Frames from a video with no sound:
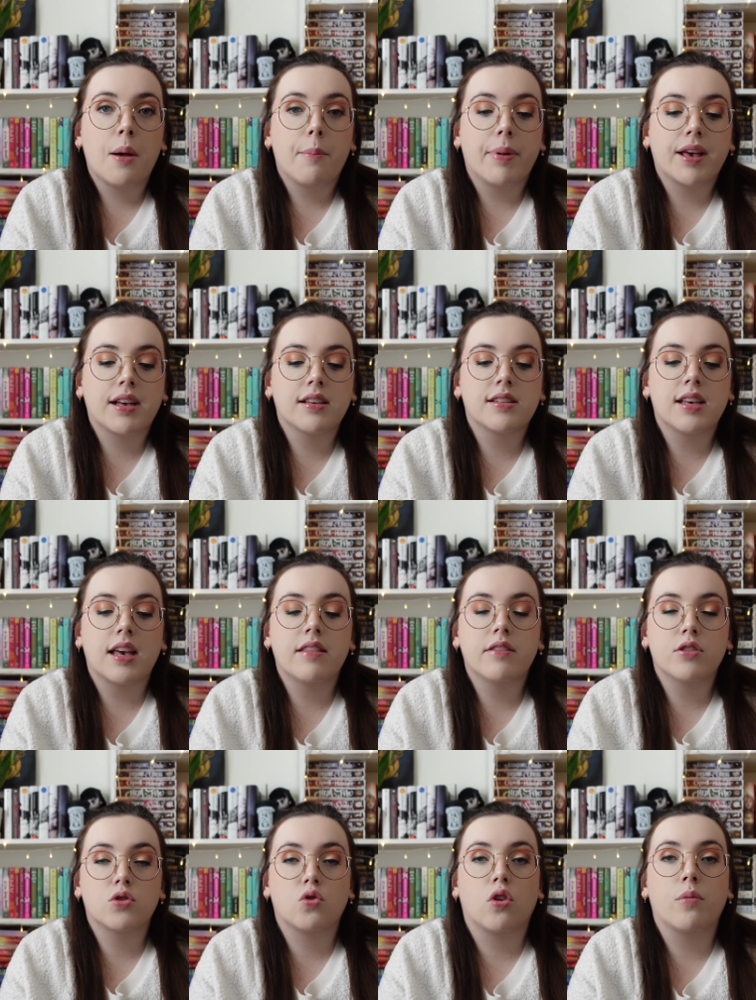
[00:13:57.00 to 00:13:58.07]
because in
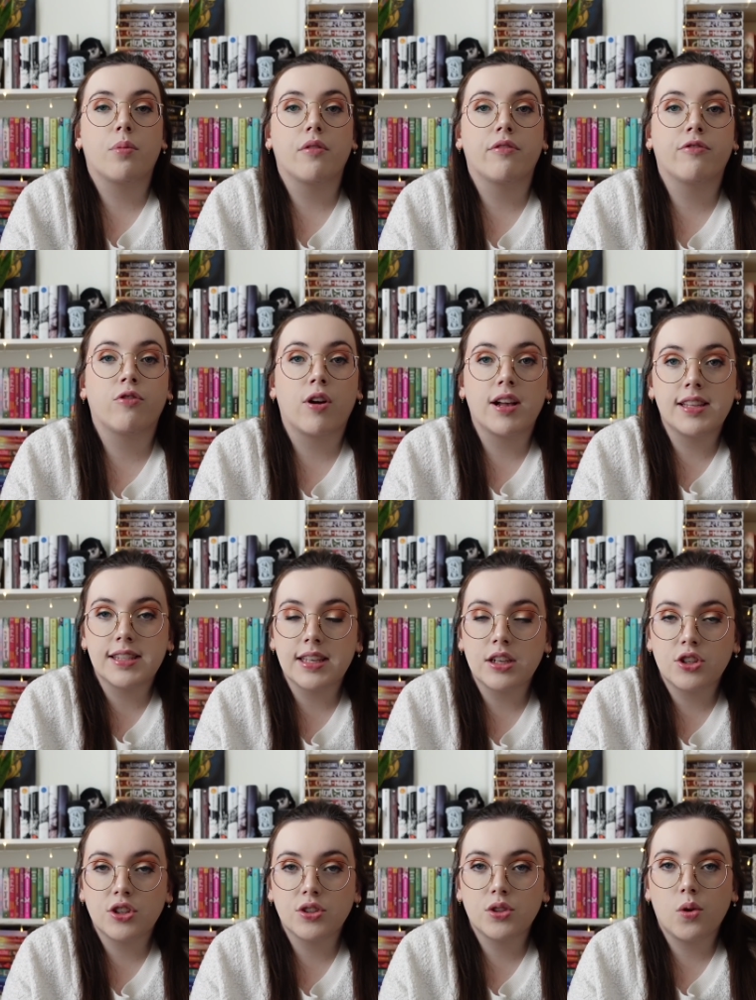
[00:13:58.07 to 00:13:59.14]
this group of friends that
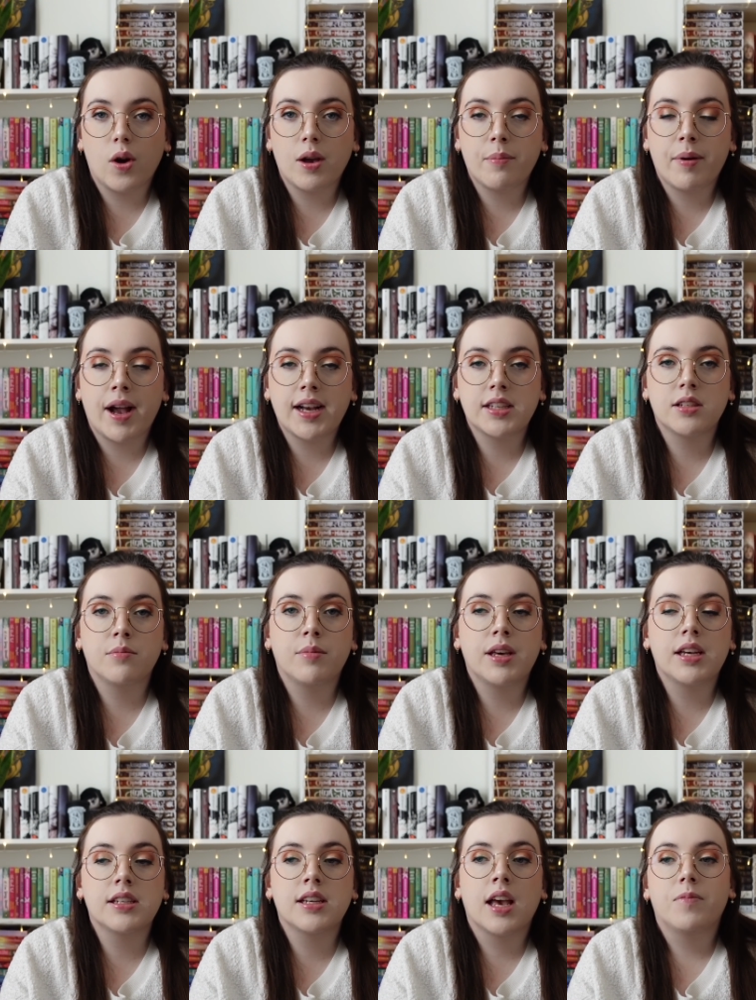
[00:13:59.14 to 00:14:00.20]
she's going back to
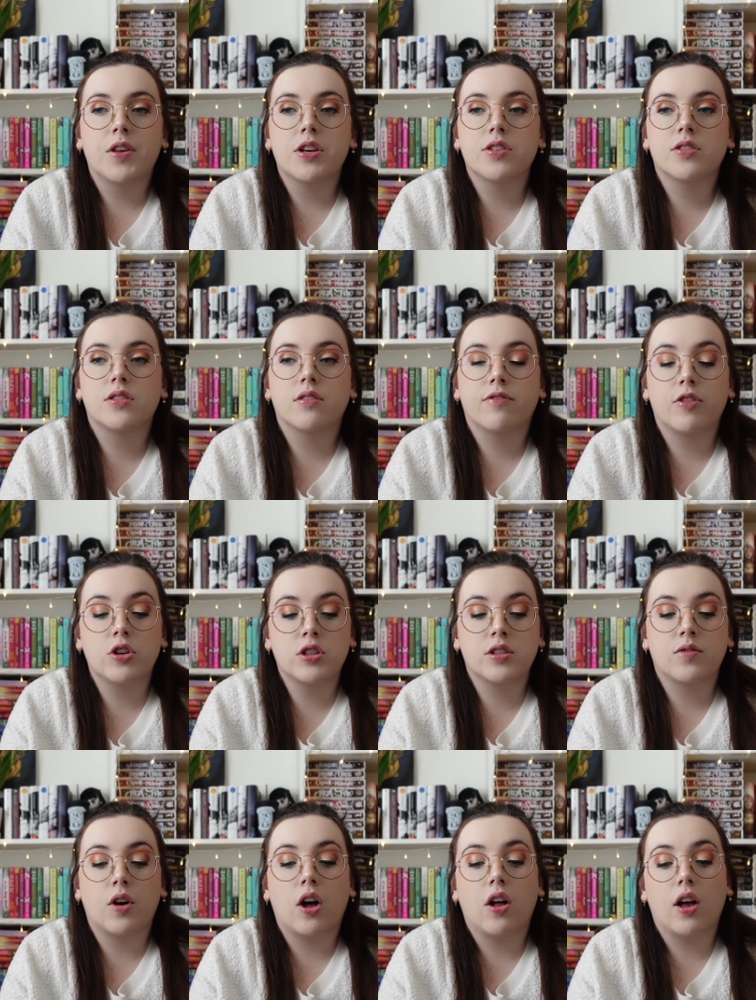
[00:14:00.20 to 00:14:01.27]
meet, there's, first
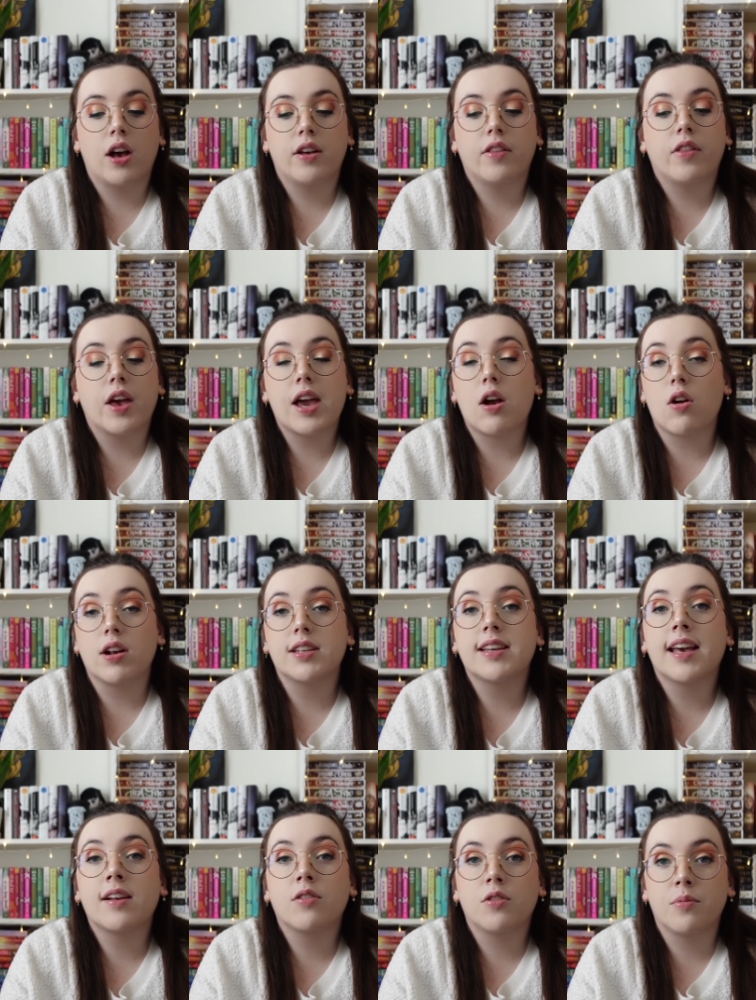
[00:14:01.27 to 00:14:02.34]
of all, they are a
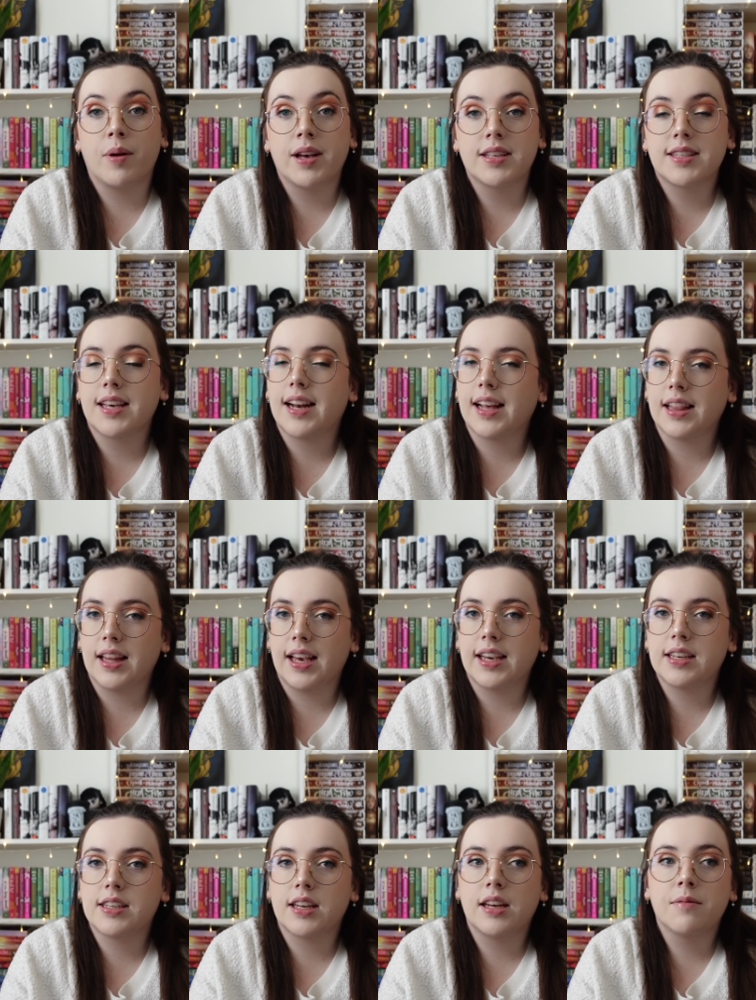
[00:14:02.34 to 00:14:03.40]
tangled mess and I
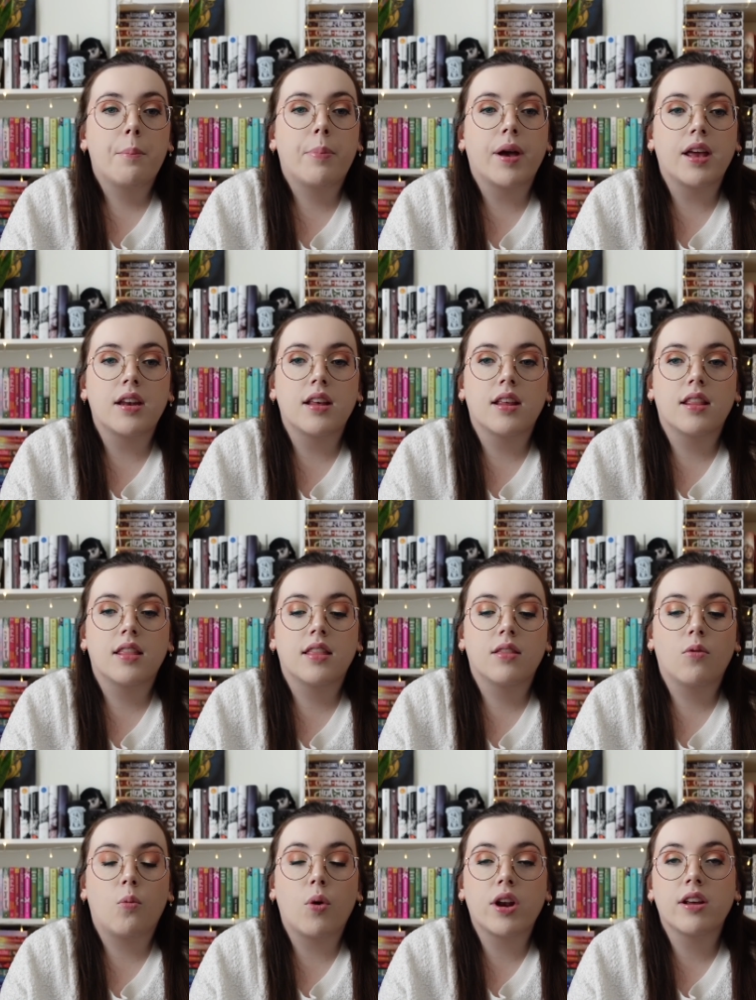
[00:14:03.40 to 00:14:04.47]
liked it. But
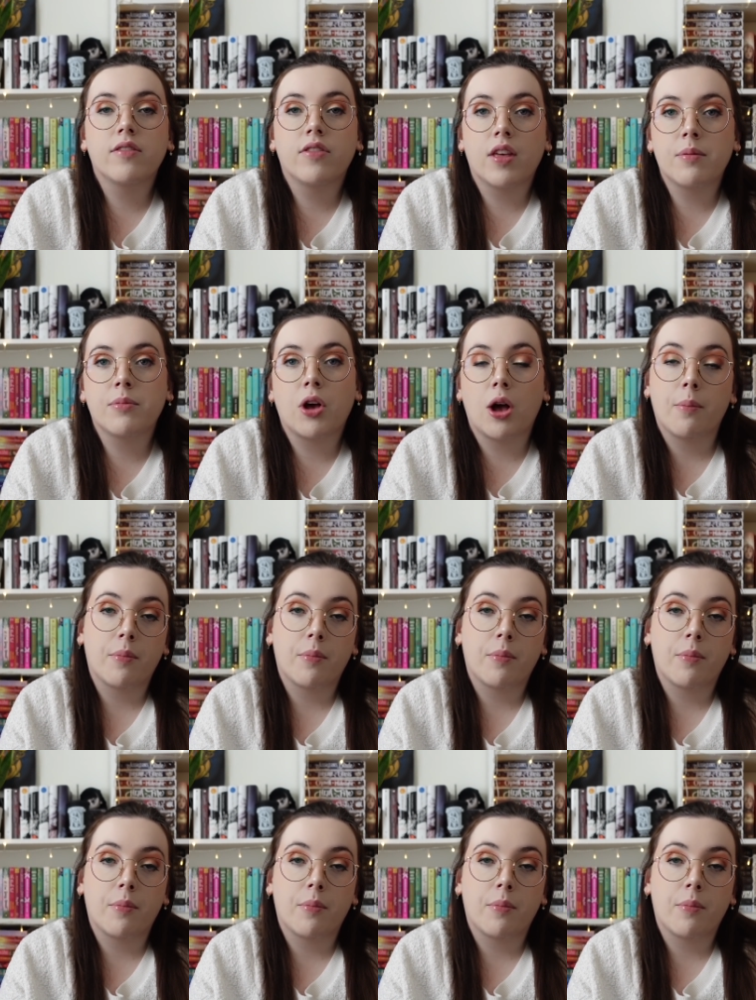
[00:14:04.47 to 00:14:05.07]
one of them got